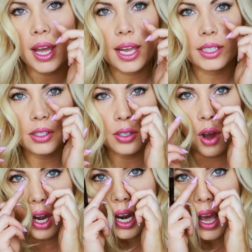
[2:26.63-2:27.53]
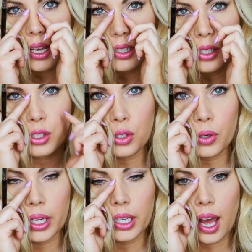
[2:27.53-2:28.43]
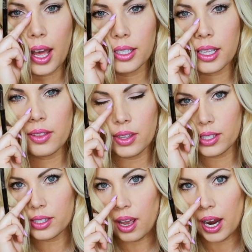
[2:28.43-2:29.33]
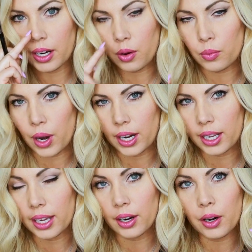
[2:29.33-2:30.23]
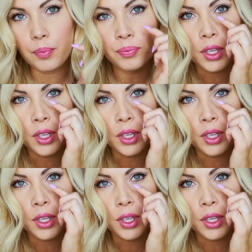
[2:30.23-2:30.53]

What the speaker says: it's not as straight as this side right here.